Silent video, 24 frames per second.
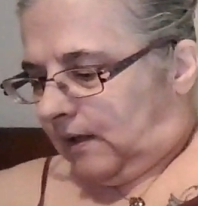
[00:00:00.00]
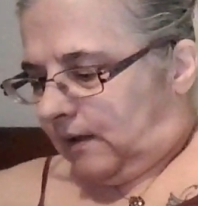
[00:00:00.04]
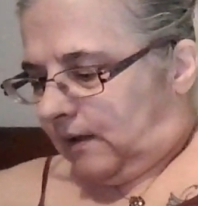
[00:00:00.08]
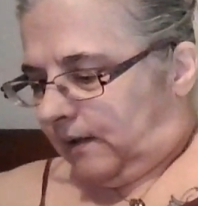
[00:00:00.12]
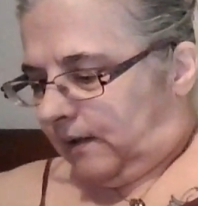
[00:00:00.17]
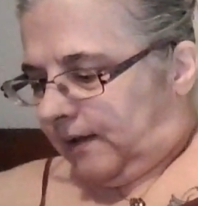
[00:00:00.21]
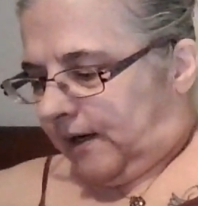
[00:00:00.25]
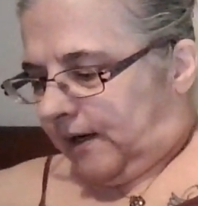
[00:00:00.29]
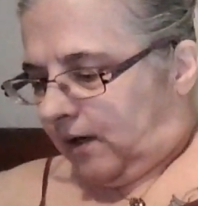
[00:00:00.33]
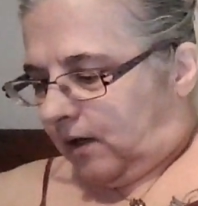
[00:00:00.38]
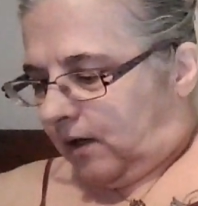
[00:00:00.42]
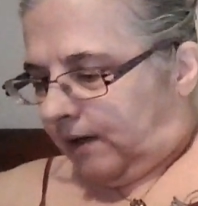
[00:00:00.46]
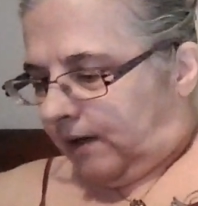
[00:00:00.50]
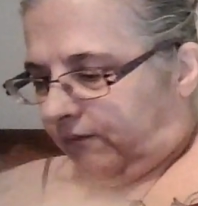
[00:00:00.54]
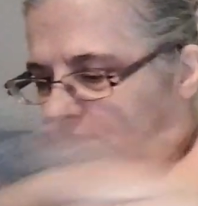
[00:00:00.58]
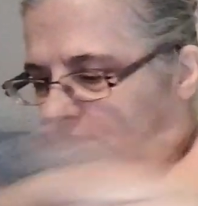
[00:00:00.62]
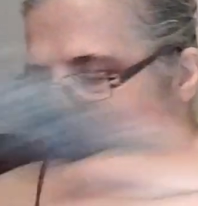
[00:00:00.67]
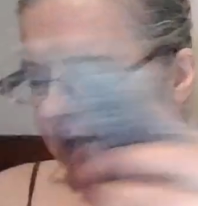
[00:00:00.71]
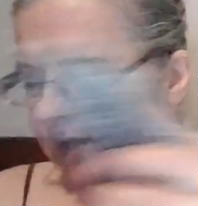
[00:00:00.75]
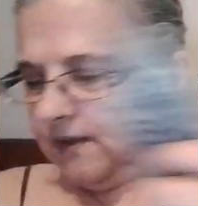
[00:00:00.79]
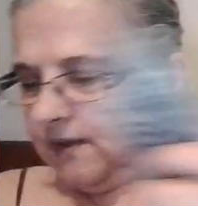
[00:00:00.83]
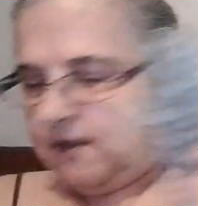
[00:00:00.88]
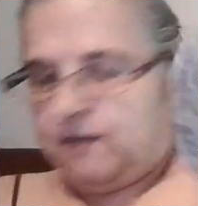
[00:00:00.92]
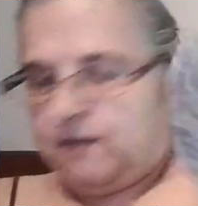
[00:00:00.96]
Now I've
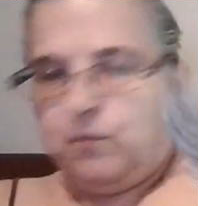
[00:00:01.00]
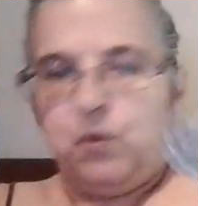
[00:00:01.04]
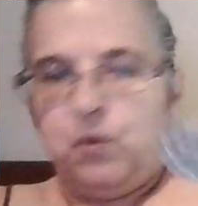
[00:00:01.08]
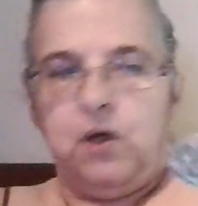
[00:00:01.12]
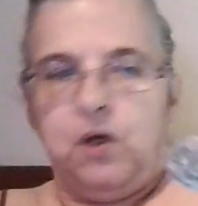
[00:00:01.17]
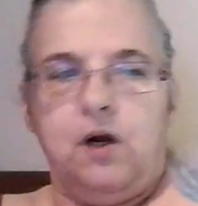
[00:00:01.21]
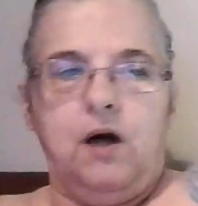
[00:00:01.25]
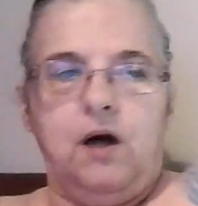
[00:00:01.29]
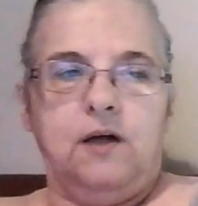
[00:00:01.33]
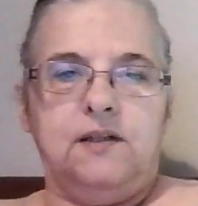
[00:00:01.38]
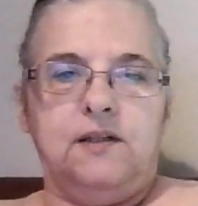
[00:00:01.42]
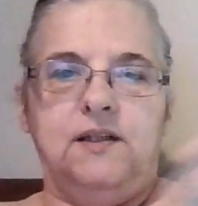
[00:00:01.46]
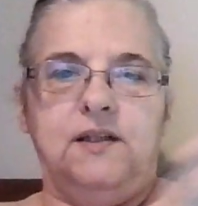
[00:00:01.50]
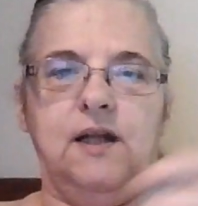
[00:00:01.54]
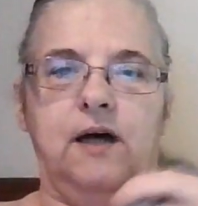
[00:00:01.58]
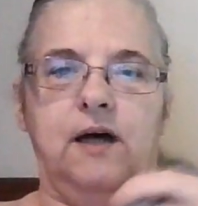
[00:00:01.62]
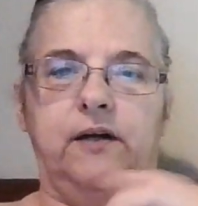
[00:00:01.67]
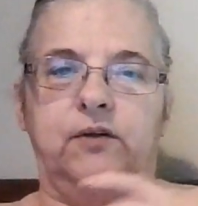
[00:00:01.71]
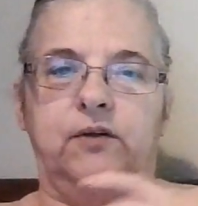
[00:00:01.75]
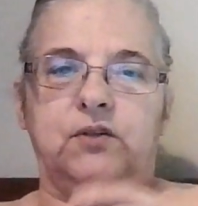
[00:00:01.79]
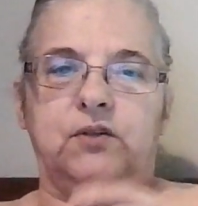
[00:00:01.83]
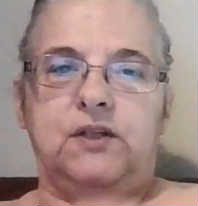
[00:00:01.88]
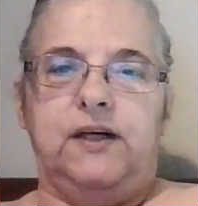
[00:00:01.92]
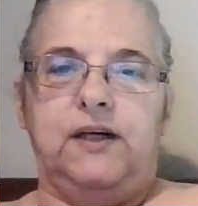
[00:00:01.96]
got some more
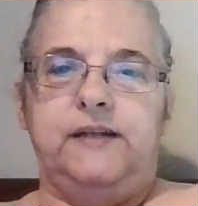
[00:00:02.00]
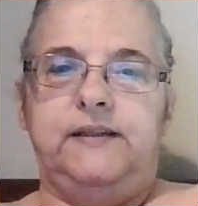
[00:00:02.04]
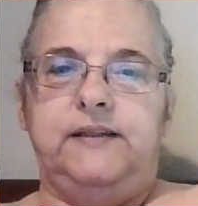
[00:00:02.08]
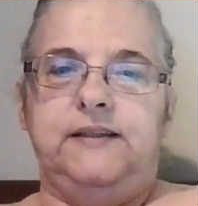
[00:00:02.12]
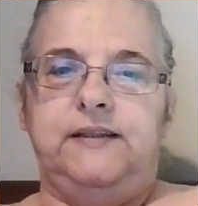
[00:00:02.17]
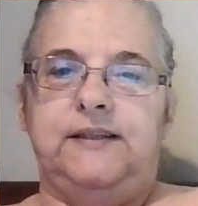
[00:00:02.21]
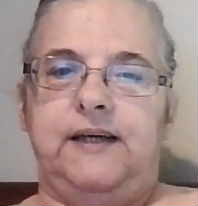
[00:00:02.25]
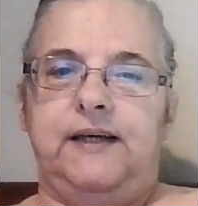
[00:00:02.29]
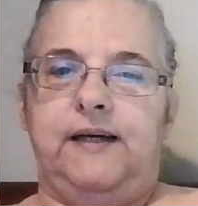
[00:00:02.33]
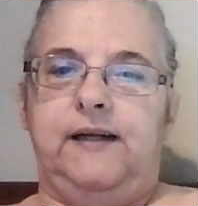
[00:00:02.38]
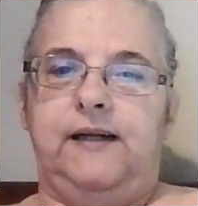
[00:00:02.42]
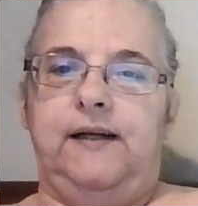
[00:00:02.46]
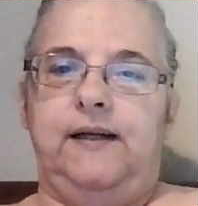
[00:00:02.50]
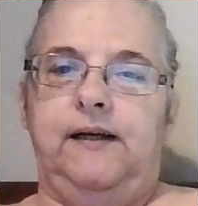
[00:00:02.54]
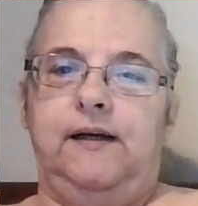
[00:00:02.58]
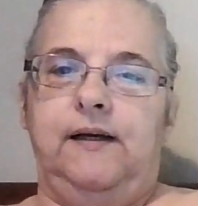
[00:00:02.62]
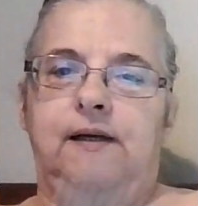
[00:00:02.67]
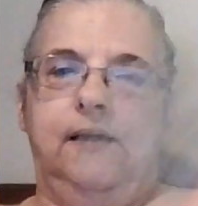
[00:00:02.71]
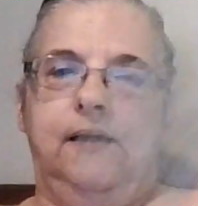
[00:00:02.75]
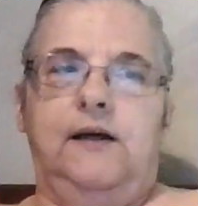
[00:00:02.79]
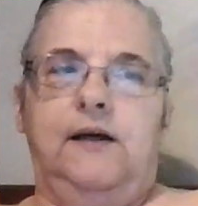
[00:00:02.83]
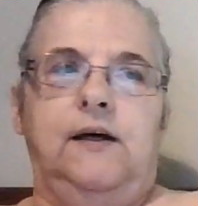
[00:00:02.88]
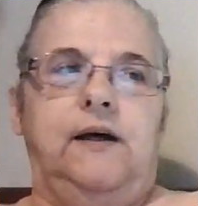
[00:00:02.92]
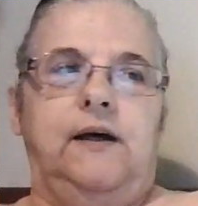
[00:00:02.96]
axolotls I did
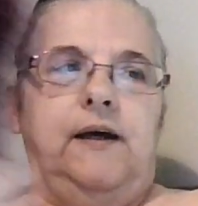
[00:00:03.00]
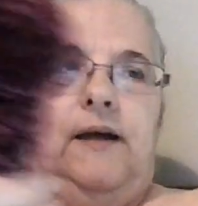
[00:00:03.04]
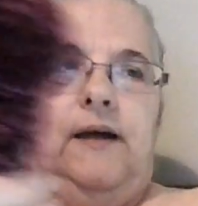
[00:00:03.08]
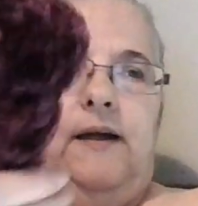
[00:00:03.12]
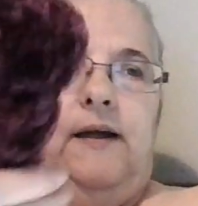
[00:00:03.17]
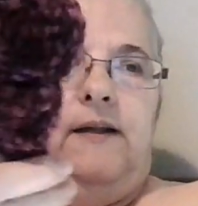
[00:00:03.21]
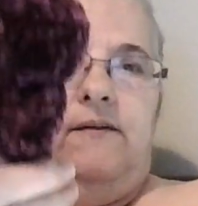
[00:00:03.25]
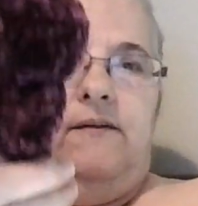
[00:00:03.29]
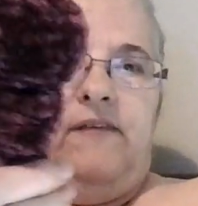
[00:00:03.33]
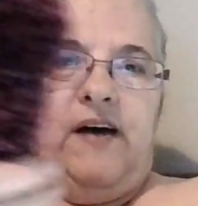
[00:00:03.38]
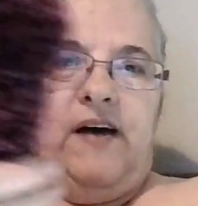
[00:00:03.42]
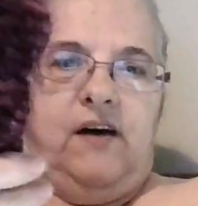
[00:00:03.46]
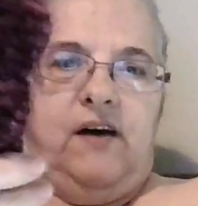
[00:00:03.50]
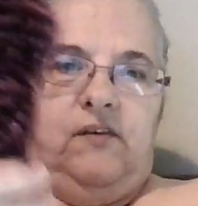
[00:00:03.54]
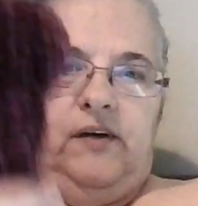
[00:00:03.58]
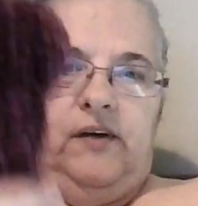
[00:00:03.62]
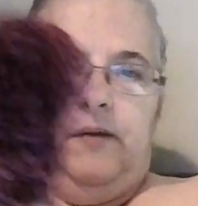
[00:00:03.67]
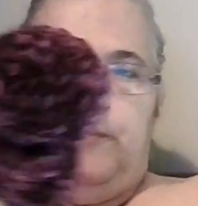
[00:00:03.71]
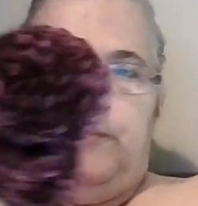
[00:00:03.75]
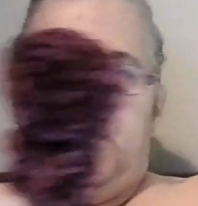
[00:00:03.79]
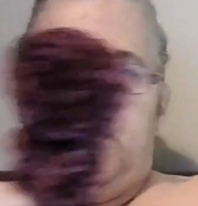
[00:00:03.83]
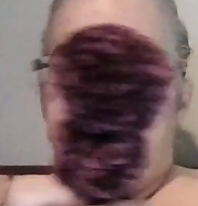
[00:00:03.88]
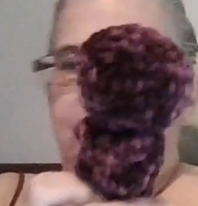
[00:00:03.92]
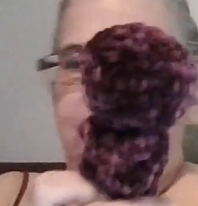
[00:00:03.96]
in the velvet,
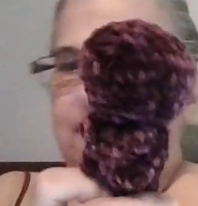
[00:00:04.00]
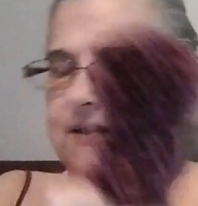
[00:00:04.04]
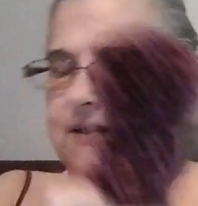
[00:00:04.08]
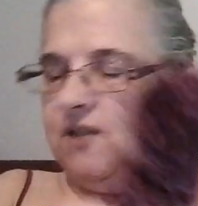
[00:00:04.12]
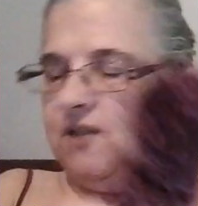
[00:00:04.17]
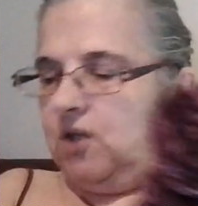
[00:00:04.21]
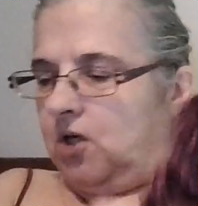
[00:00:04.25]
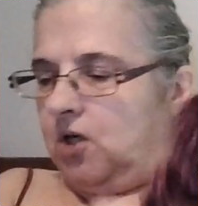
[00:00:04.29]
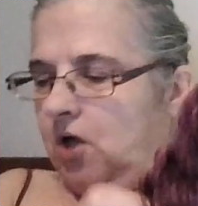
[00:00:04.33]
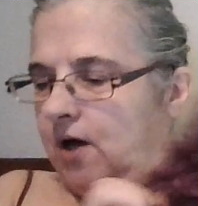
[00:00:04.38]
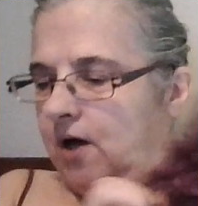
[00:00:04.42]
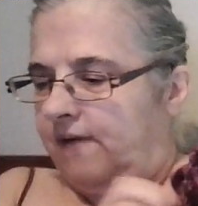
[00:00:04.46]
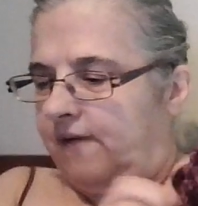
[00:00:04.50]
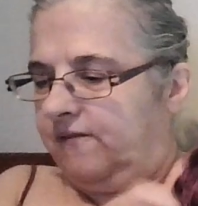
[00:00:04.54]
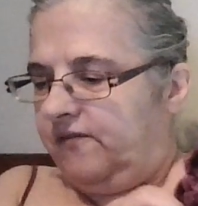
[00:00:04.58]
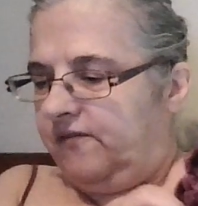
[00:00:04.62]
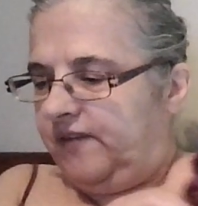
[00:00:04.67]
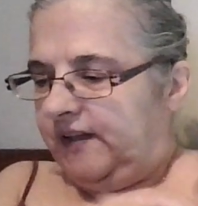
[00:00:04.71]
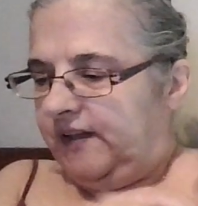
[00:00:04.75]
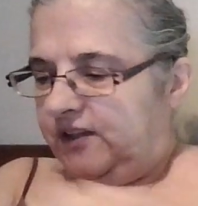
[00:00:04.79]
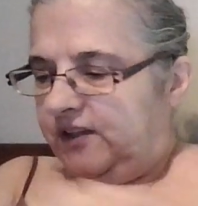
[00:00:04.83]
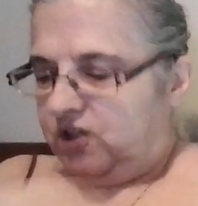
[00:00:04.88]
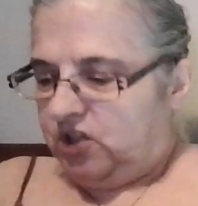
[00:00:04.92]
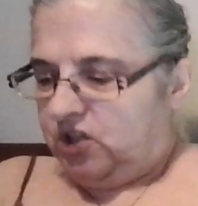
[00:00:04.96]
but these are not
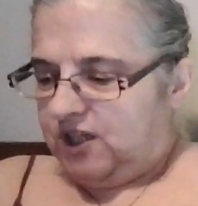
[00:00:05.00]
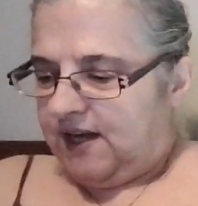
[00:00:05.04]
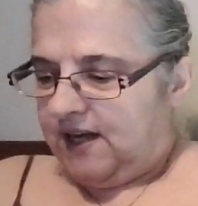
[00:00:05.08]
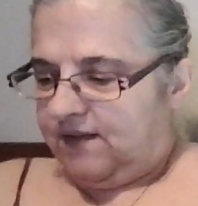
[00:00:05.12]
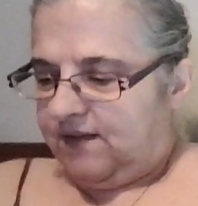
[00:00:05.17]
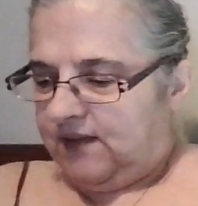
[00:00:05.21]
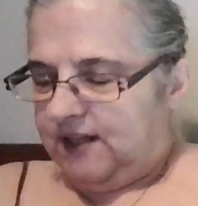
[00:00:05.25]
finished yet.